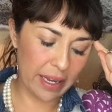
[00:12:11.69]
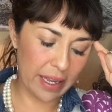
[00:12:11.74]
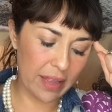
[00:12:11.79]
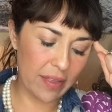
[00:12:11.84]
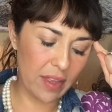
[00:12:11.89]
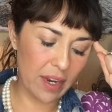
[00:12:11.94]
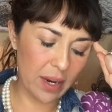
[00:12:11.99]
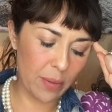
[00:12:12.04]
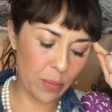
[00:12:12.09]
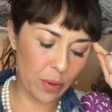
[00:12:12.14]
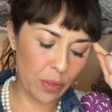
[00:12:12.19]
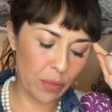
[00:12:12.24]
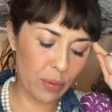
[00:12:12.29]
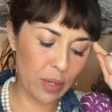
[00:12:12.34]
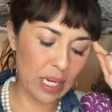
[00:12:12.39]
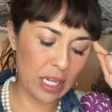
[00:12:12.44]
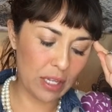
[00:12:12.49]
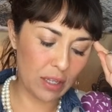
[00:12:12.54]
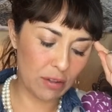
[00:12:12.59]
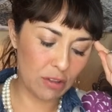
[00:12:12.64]
And then number
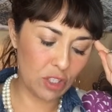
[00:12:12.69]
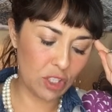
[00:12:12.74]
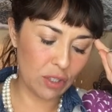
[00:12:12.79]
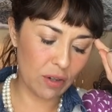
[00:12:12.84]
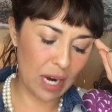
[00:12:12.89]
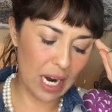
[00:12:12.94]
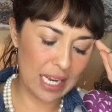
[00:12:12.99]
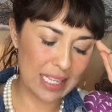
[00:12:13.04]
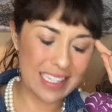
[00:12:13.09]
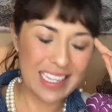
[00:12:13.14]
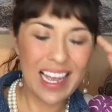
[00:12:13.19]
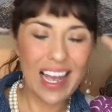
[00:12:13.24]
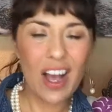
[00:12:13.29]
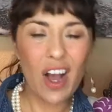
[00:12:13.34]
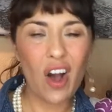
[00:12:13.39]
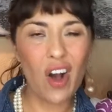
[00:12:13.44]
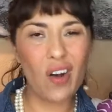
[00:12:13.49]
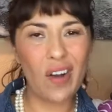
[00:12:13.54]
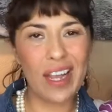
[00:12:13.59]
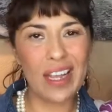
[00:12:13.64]
3, close your eyes.
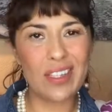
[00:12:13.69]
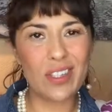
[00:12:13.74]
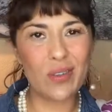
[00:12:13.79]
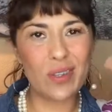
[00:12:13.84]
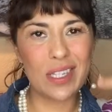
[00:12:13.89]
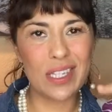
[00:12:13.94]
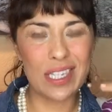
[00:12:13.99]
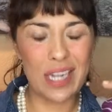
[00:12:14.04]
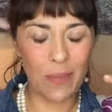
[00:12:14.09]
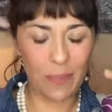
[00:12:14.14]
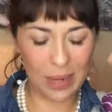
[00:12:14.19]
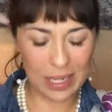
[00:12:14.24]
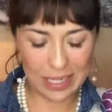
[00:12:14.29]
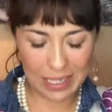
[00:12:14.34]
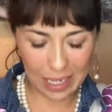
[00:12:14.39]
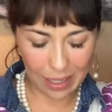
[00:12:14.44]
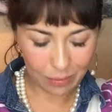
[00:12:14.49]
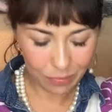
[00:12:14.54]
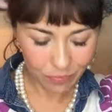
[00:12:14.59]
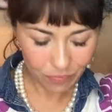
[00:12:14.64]
Okay, so it's step by
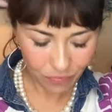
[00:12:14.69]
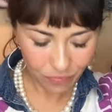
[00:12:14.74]
step.